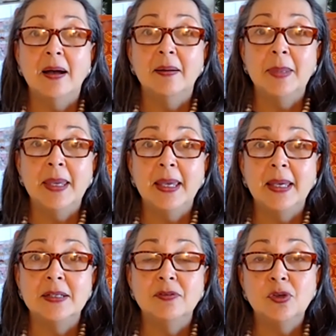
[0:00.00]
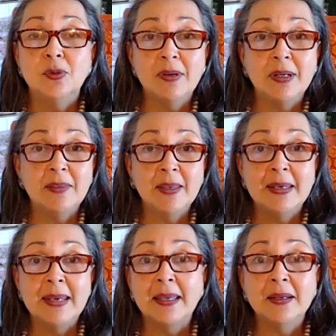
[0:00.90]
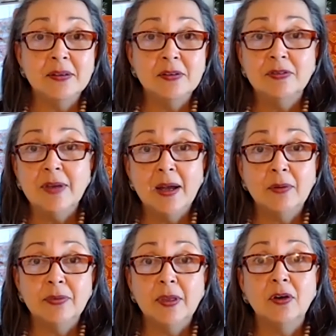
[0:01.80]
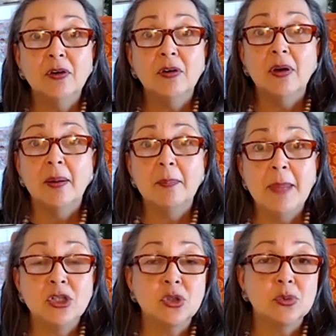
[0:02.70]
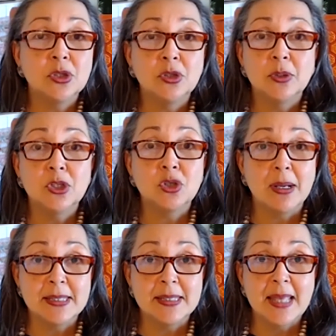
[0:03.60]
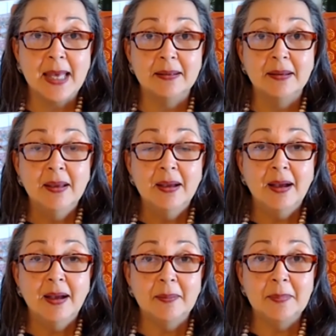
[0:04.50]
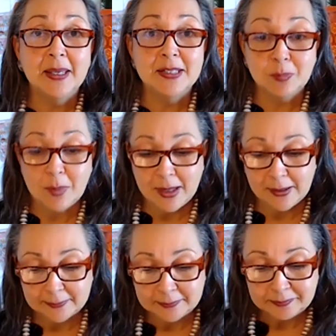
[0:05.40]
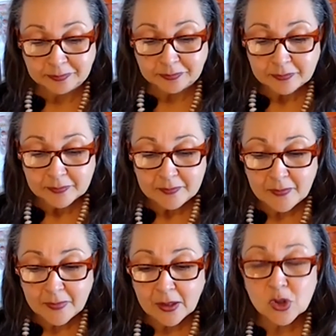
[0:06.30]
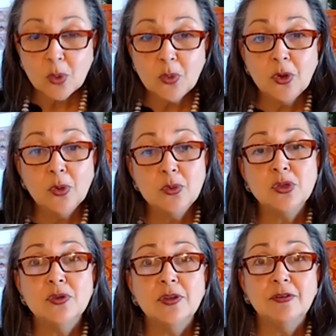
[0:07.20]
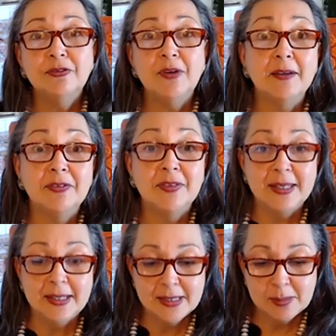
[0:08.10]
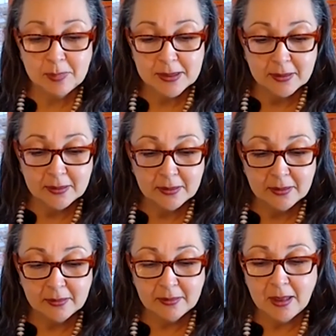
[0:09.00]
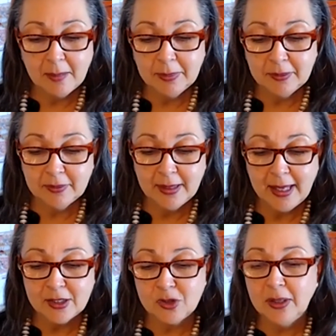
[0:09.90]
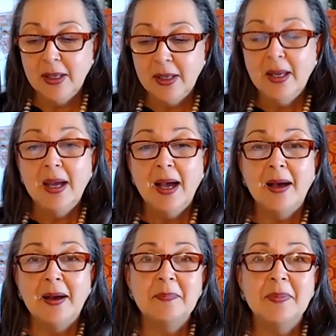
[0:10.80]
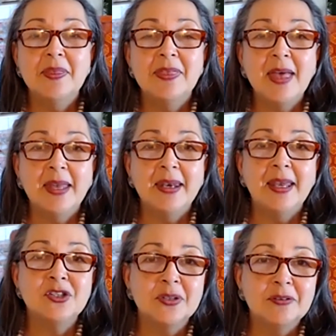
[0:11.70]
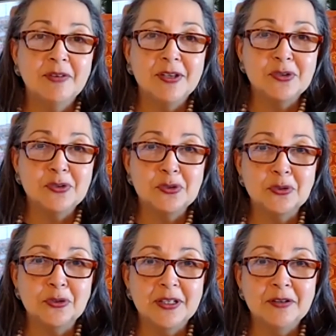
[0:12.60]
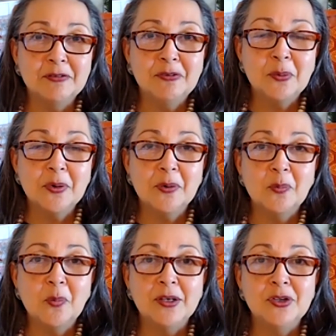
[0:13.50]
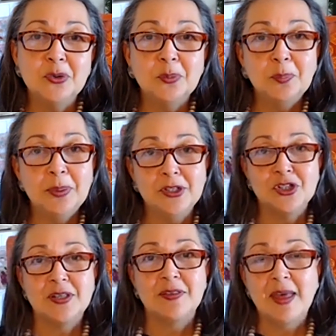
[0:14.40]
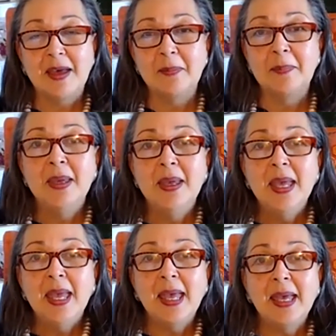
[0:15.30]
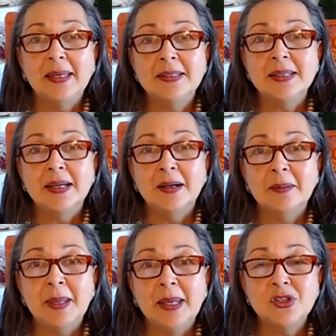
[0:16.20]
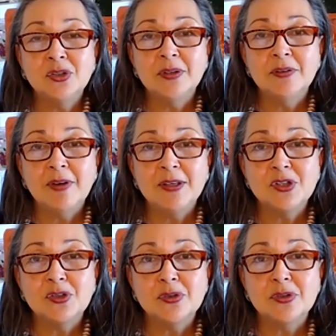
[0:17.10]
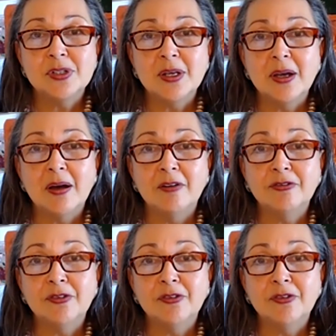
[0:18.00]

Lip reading: And if you have anything negative out there, make sure you address that as well. So those are the 5 things, plus a couple of little extra, that angel investors are looking for when you pitch to them. And angel investors